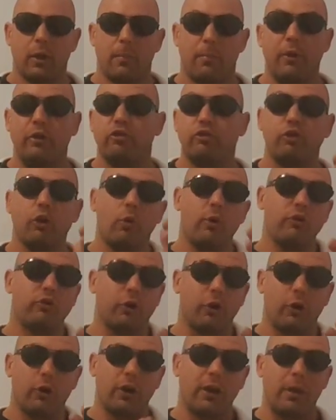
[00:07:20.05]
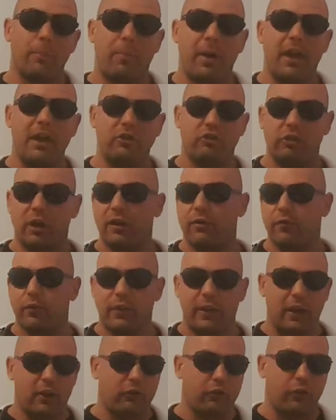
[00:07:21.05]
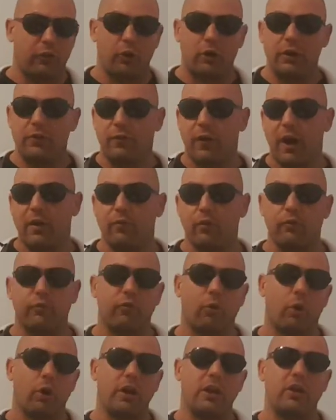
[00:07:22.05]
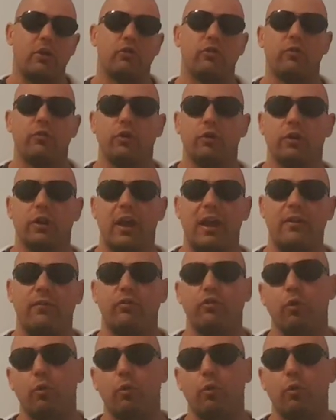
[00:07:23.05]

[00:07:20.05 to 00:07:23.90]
But so is earning a paycheck for the next 35 or 40 years of your life.